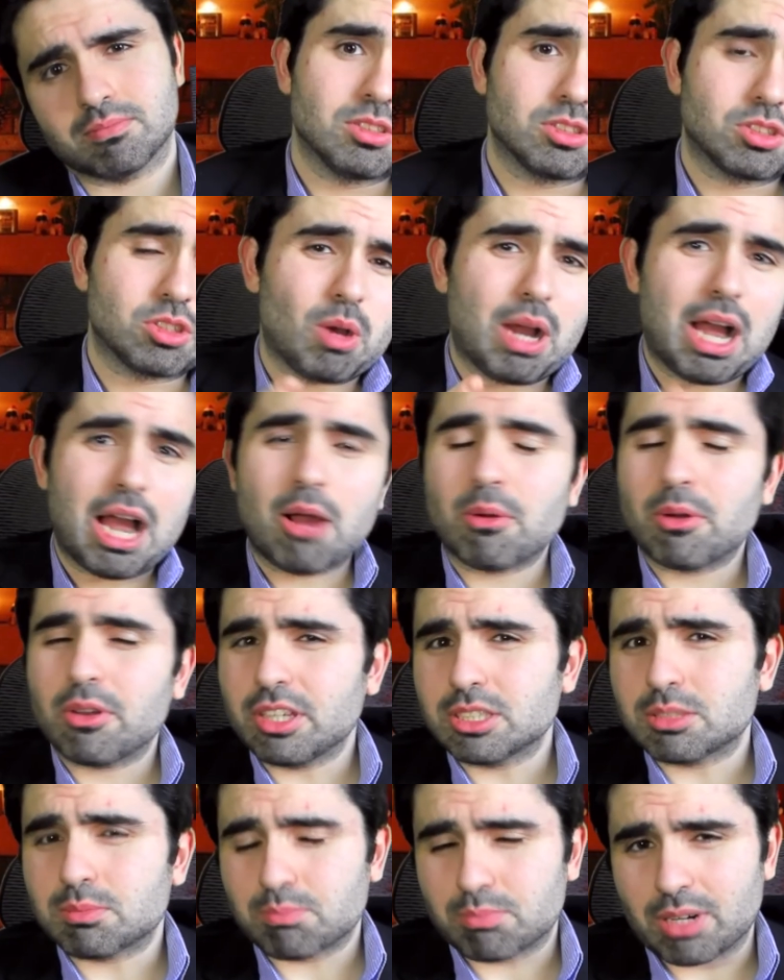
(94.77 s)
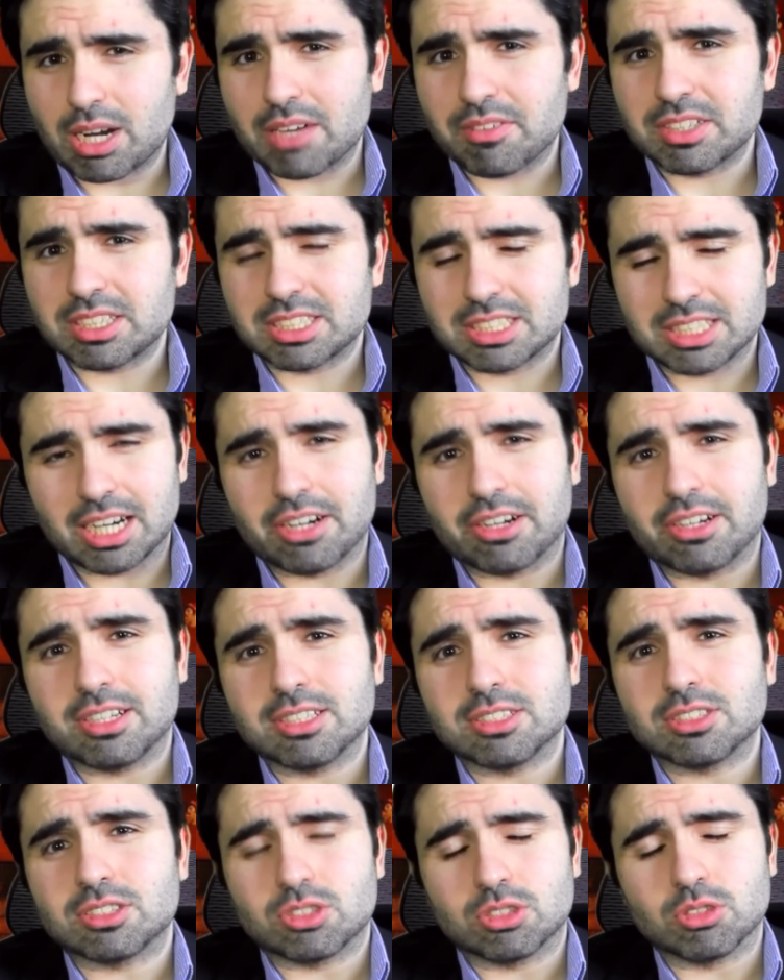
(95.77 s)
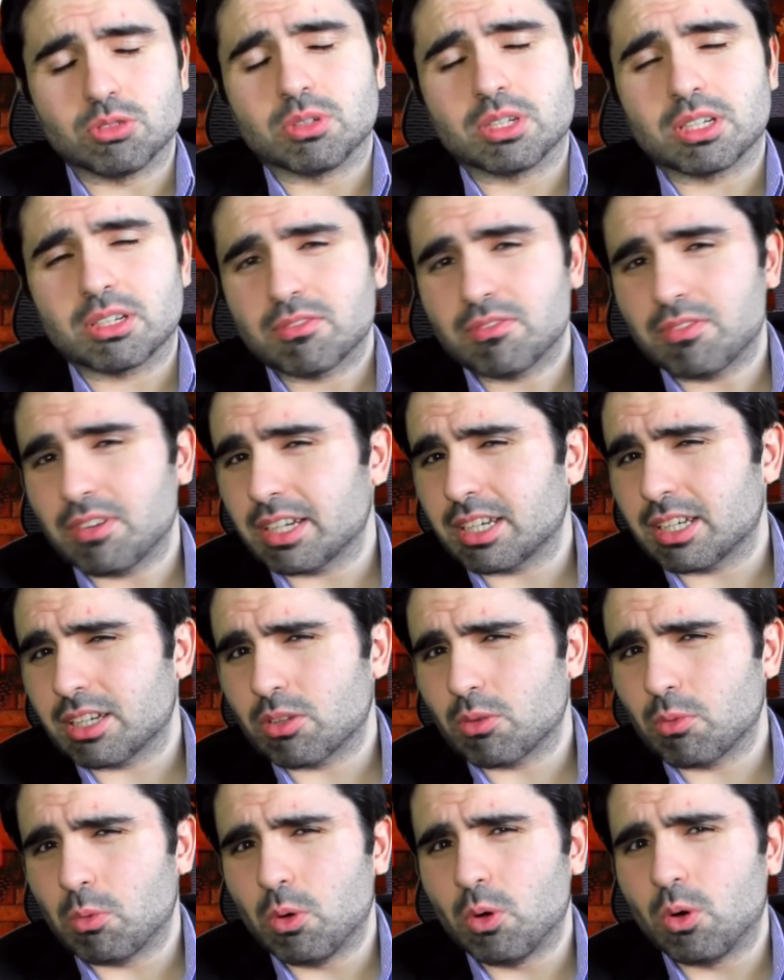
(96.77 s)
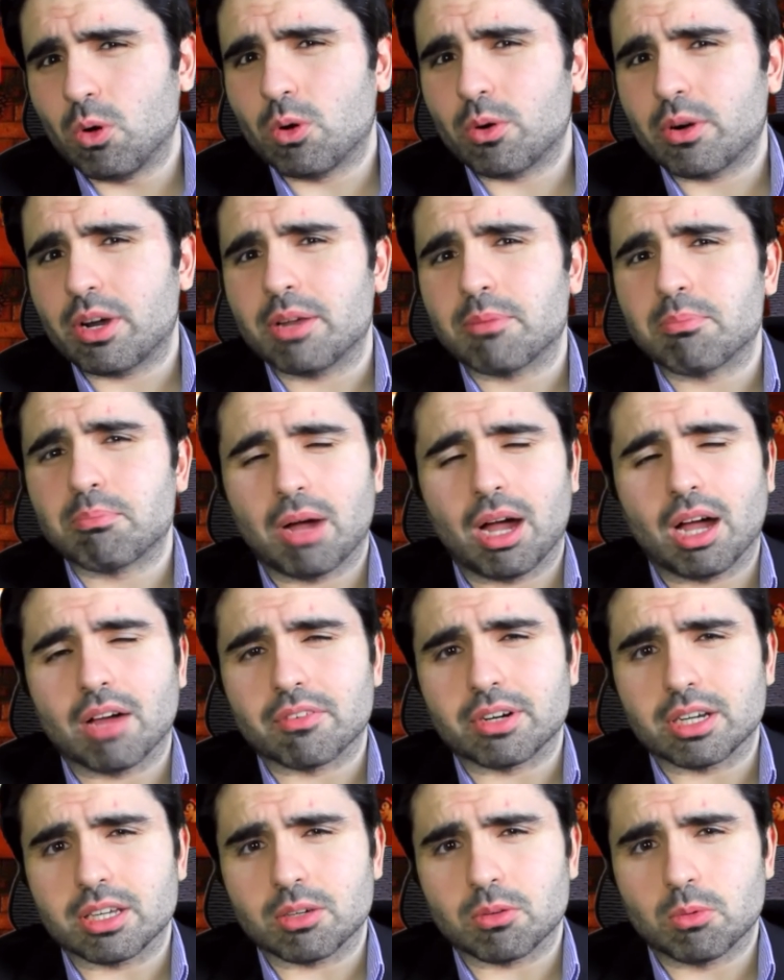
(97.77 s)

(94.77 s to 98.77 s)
So, how are these private charities doing fighting the war on poverty?